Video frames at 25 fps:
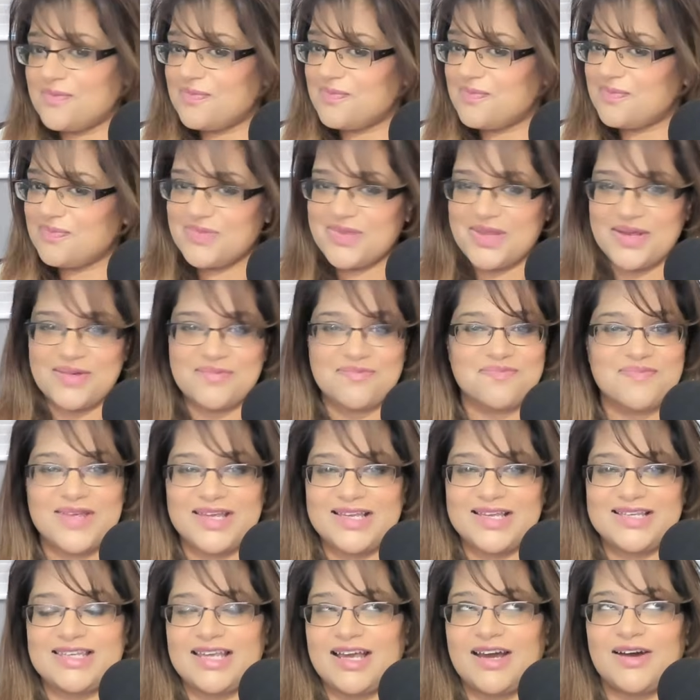Amazing.
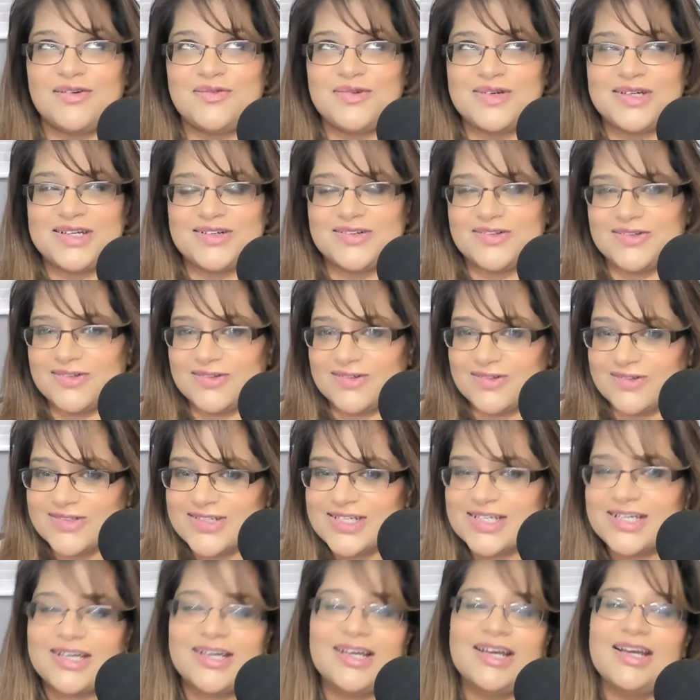Oh my God.
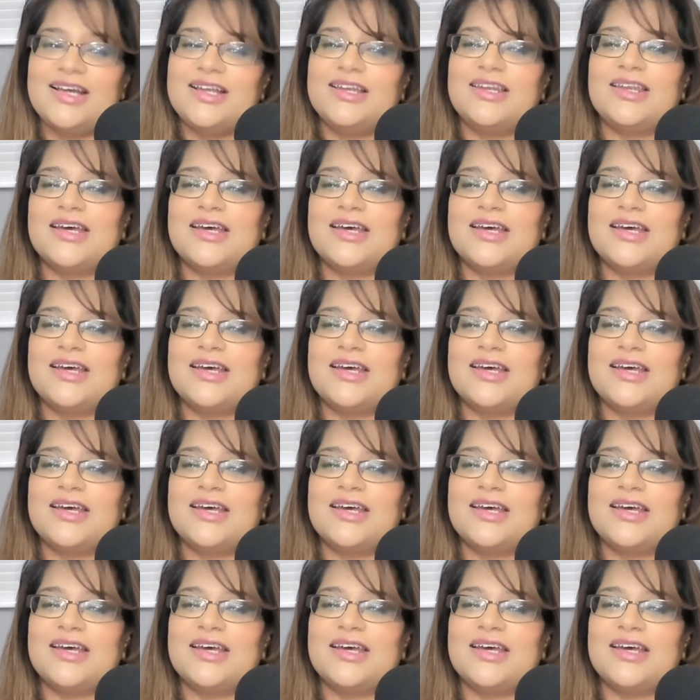Like,